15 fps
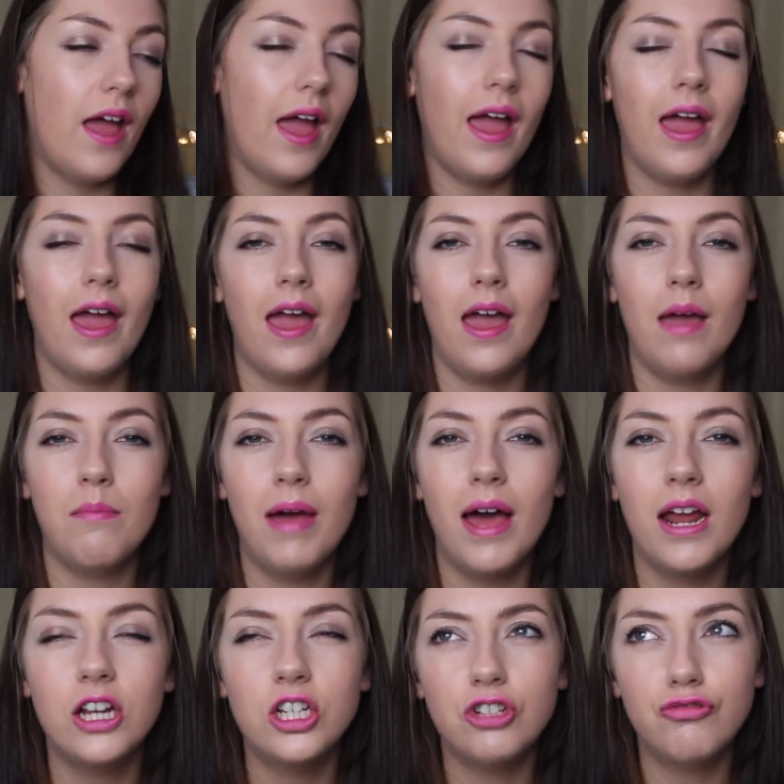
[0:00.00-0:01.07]
Um,
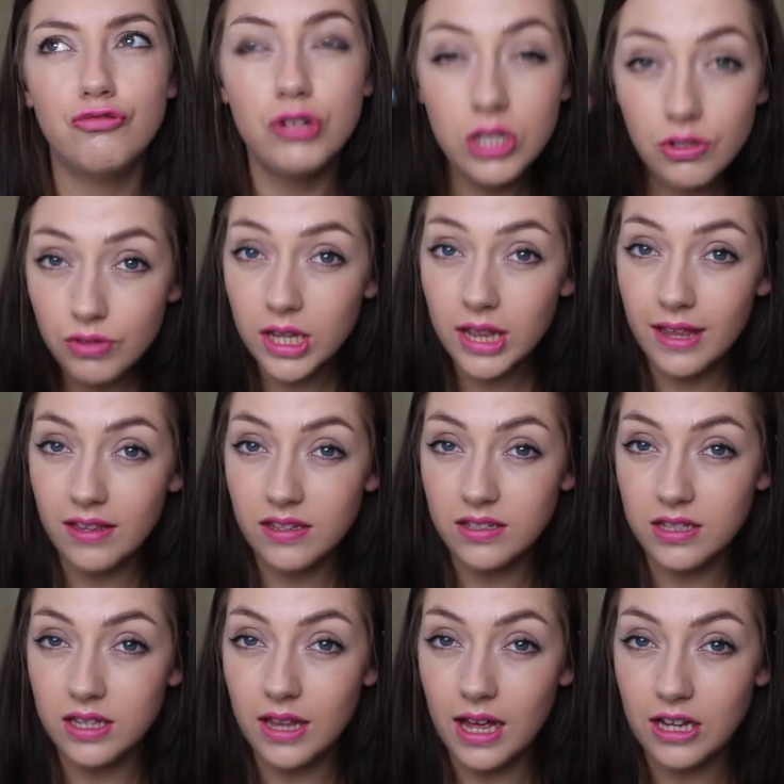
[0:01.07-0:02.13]
and it just really, really
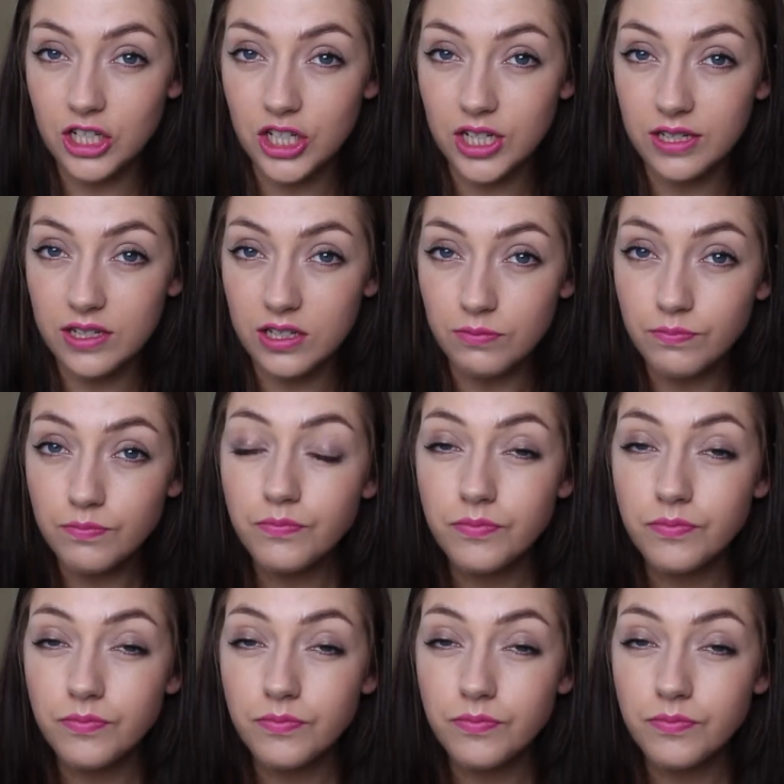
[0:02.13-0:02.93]
lengthens the lashes.